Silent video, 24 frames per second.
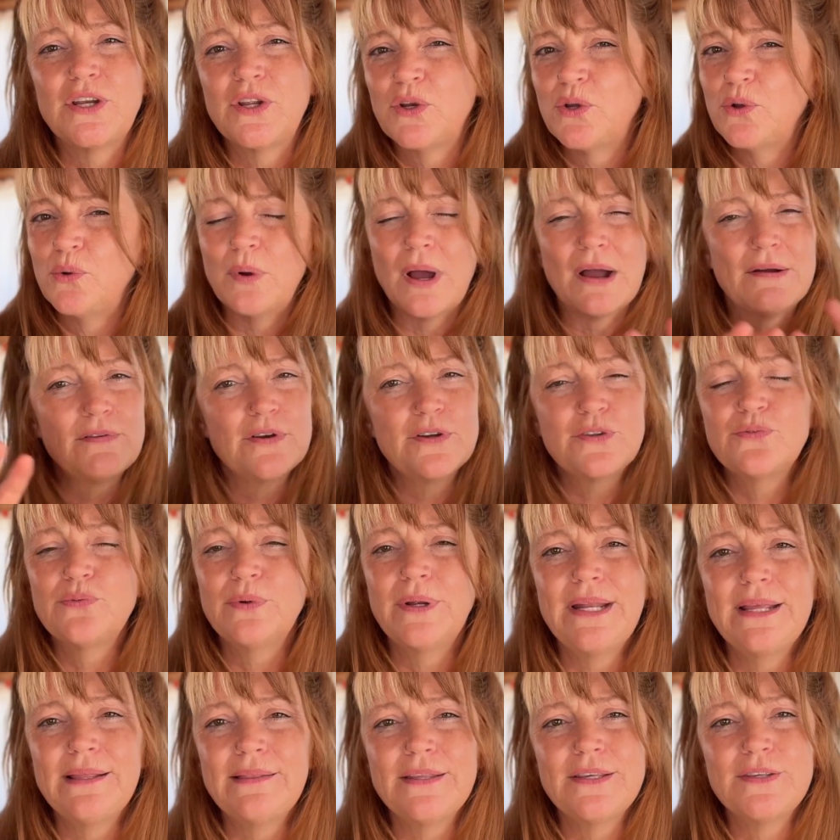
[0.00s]
and whoever's
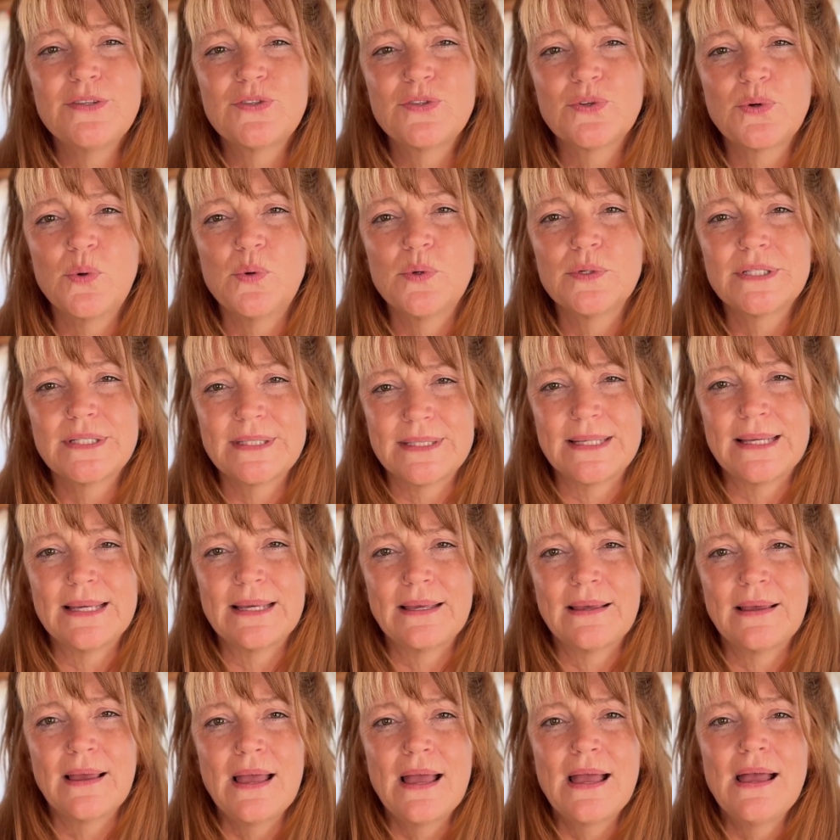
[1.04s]
running these schools
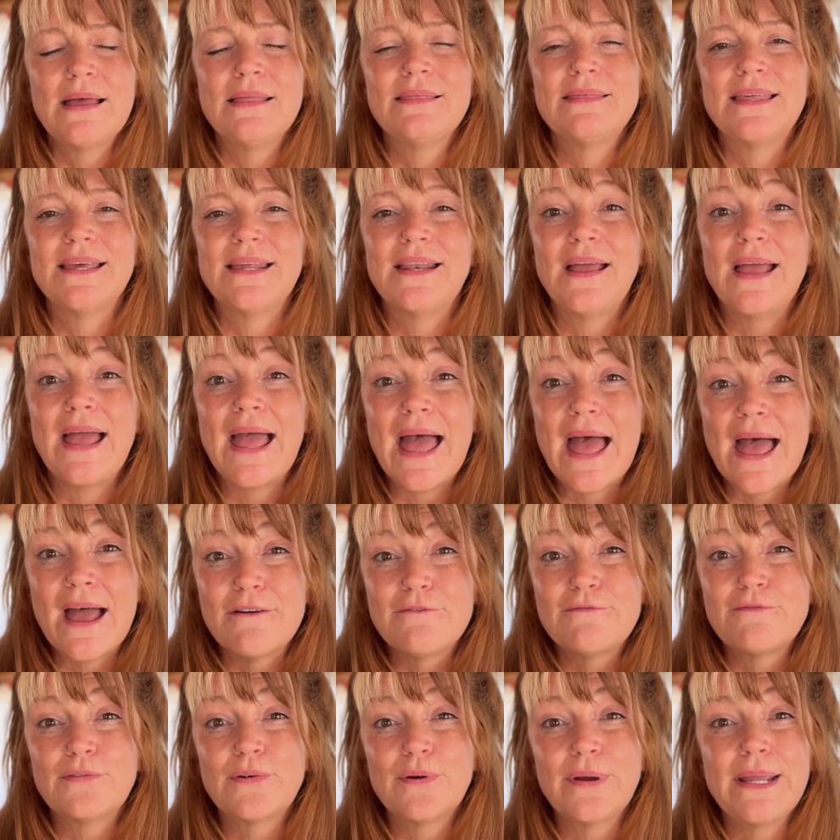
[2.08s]
see, that
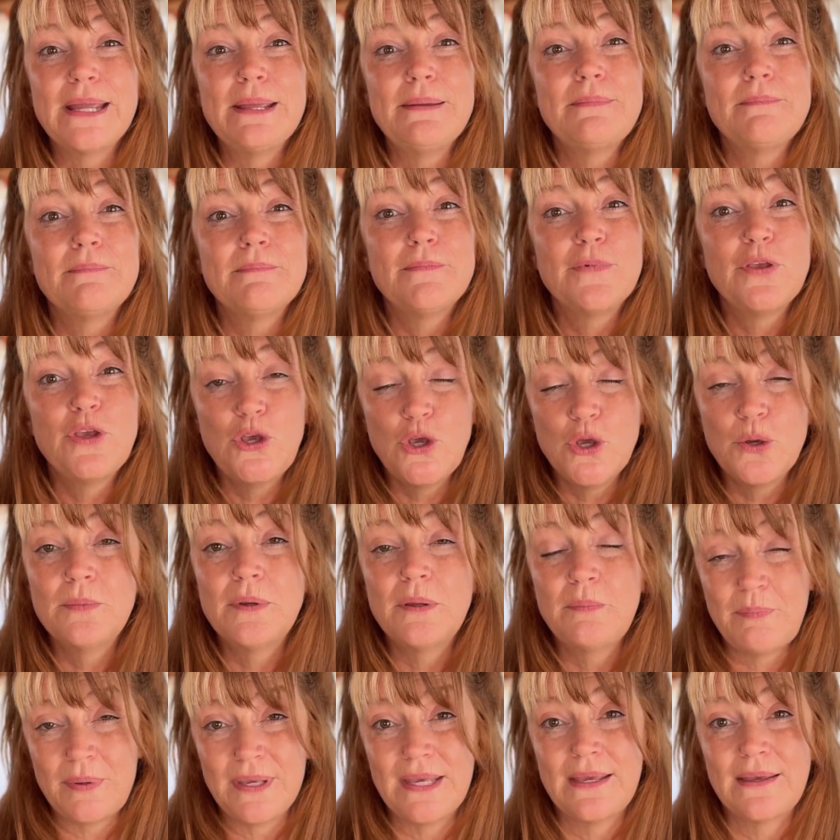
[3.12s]
every
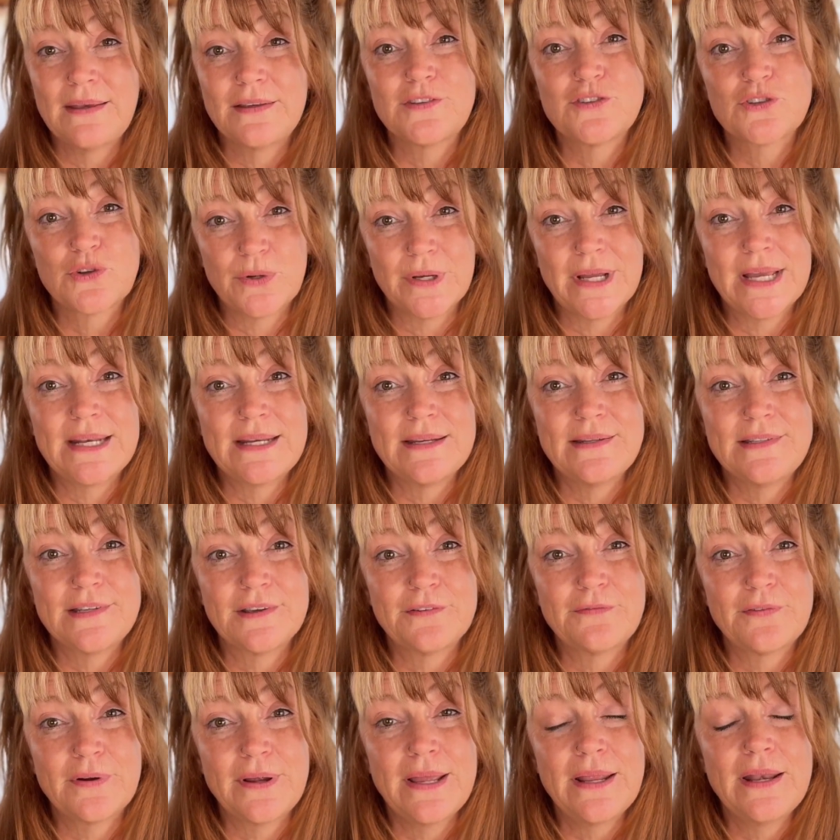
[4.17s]
human being is created
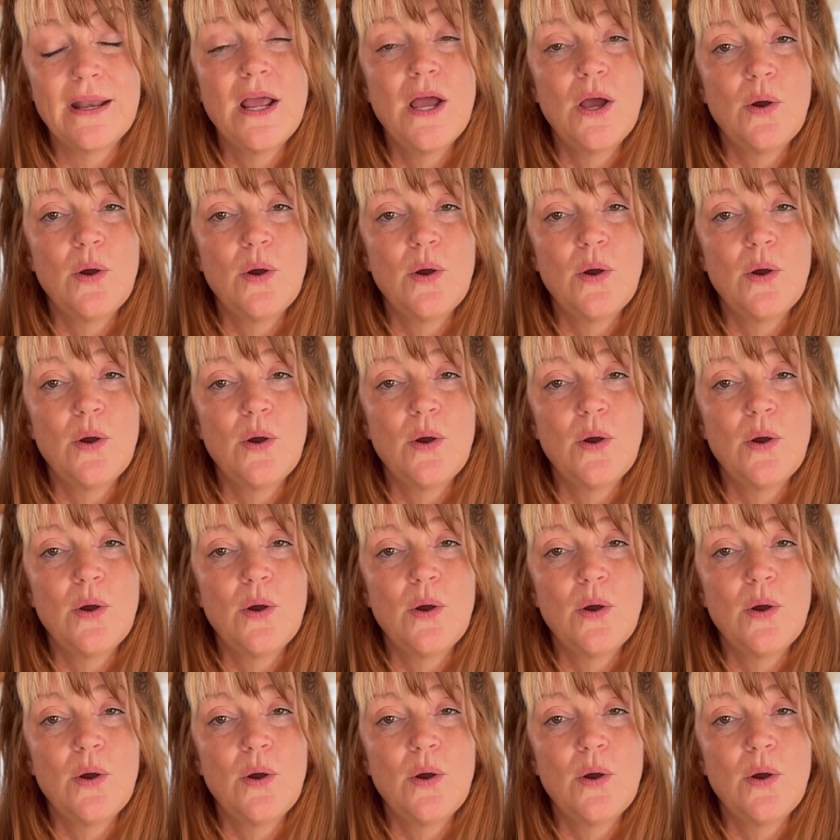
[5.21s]
different?